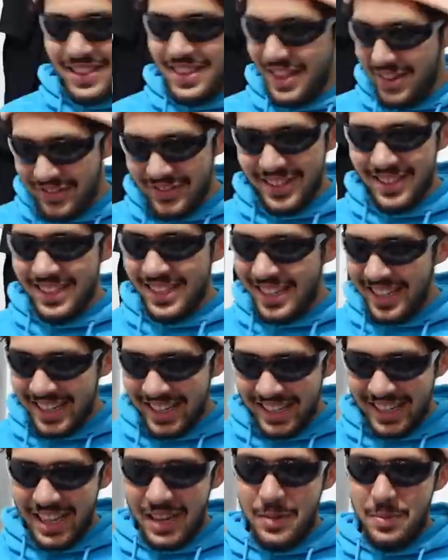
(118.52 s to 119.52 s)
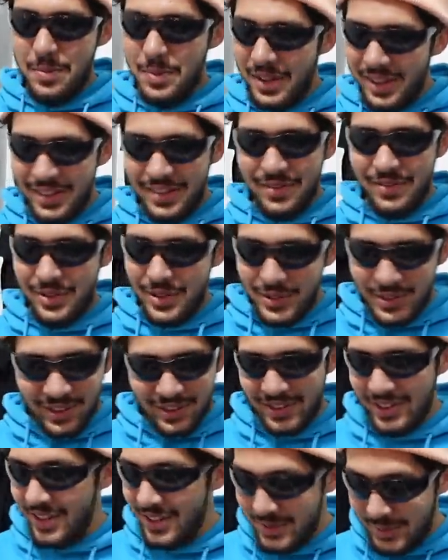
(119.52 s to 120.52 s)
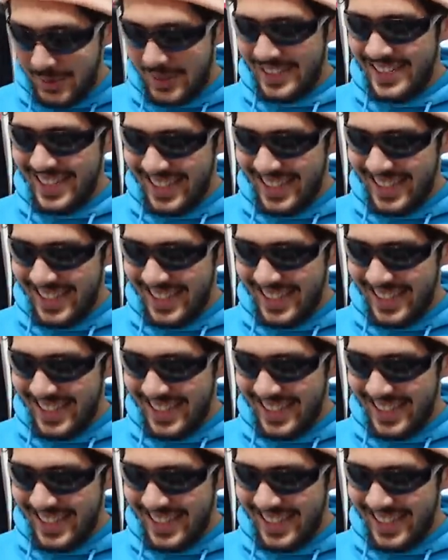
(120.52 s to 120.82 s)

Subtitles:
Definitely gonna get 1 million views on this